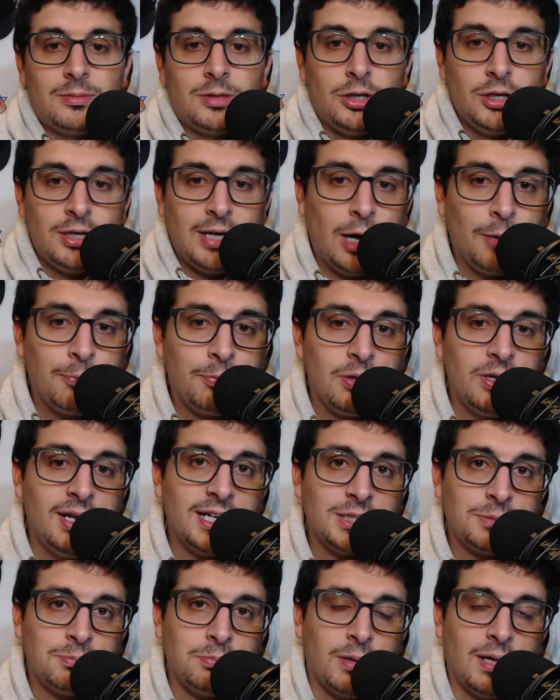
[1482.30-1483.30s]
could help the
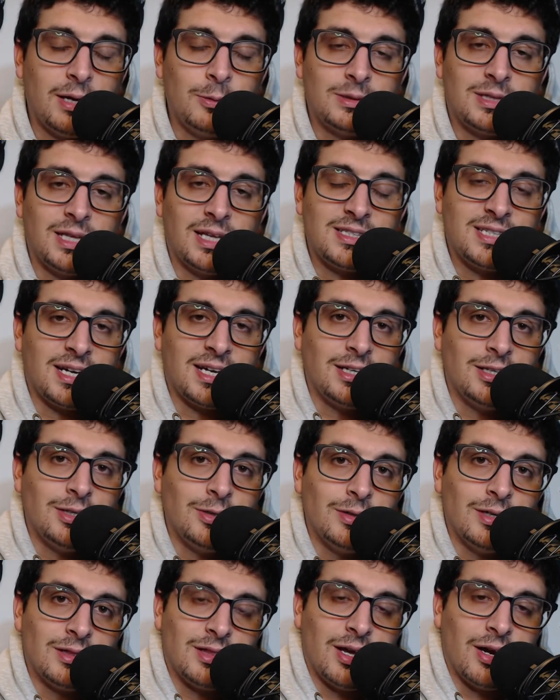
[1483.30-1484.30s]
Knicks playing with that second
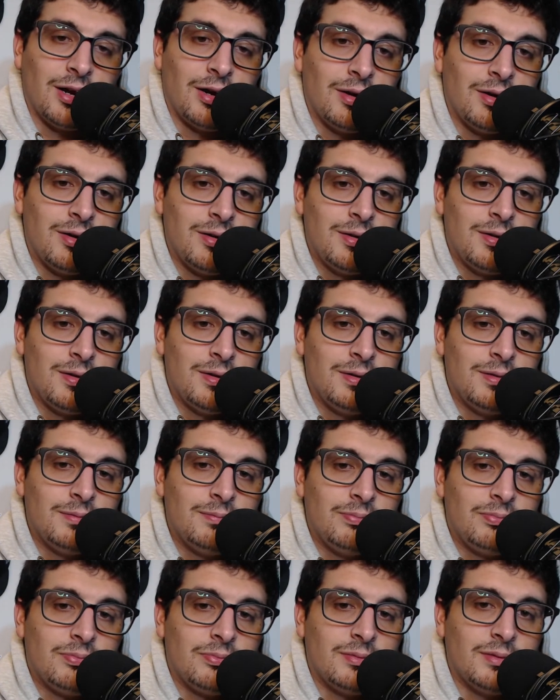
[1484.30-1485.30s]
unit there.
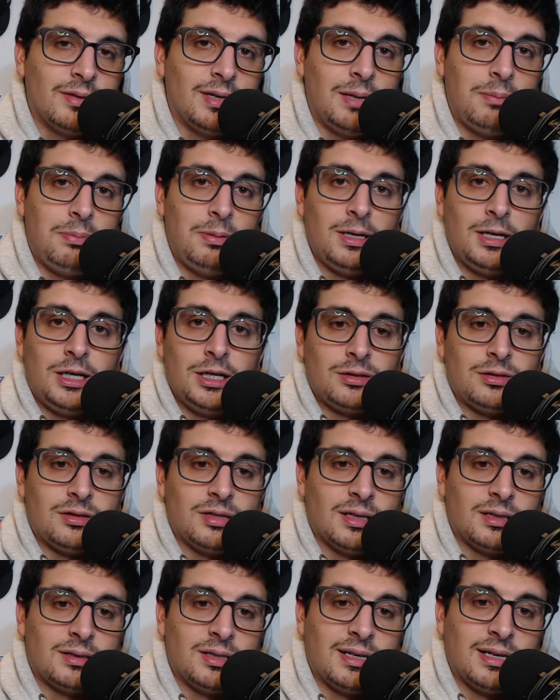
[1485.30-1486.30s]
It'd be a good
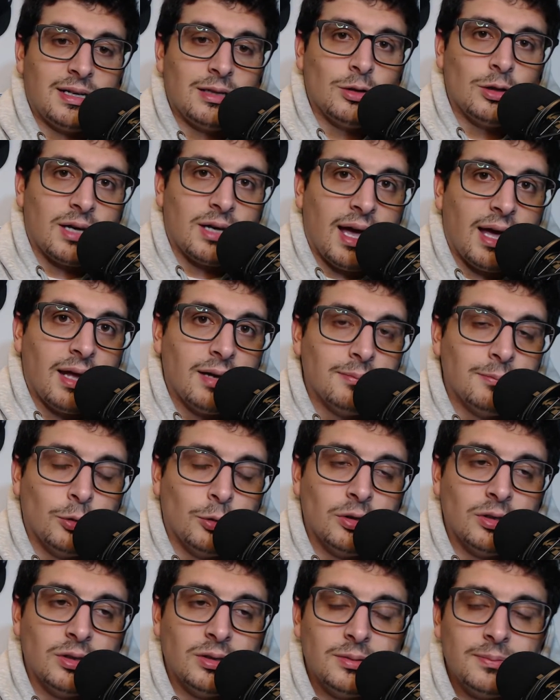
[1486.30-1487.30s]
thing to get a look at
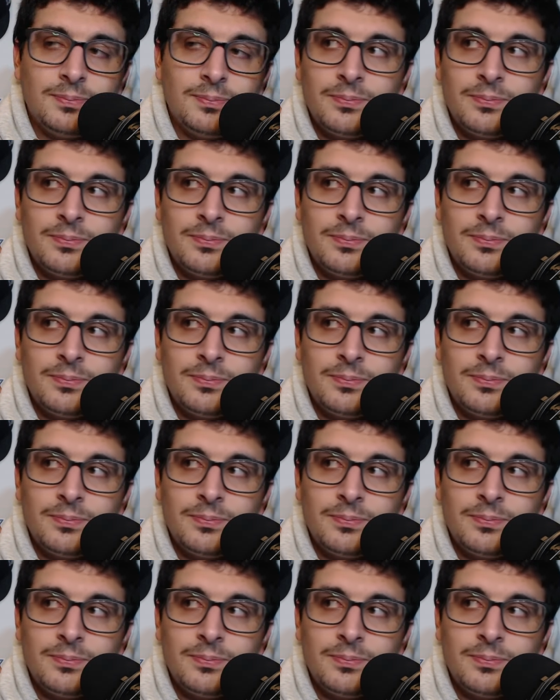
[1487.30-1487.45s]
more.